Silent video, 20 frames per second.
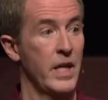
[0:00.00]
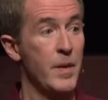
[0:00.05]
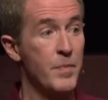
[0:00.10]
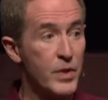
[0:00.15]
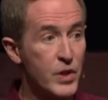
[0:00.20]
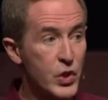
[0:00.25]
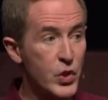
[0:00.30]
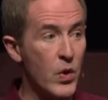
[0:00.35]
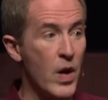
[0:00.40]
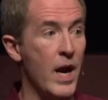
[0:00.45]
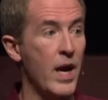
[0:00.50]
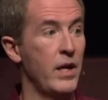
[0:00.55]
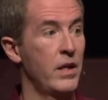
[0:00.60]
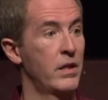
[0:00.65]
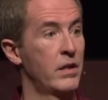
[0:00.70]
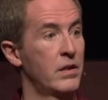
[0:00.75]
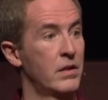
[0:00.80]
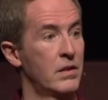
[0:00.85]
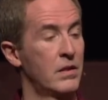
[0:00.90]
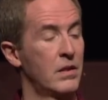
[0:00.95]
he
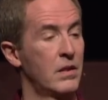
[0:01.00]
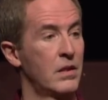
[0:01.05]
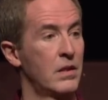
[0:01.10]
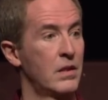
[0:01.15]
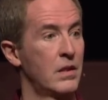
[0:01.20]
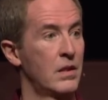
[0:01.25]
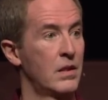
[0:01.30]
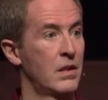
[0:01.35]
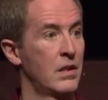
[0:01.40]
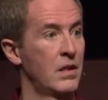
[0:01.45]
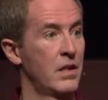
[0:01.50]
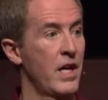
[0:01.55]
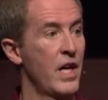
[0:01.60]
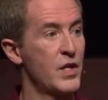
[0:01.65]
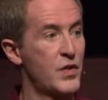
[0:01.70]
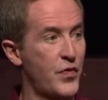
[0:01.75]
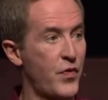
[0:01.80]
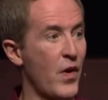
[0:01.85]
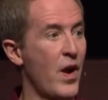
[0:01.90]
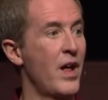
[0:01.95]
betrayed
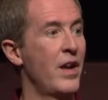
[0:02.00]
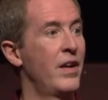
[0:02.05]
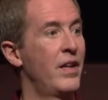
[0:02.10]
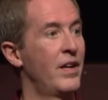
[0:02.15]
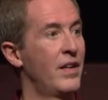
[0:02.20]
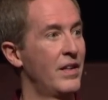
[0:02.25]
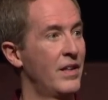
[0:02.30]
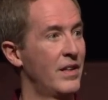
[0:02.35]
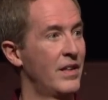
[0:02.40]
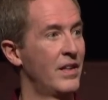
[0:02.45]
his friend.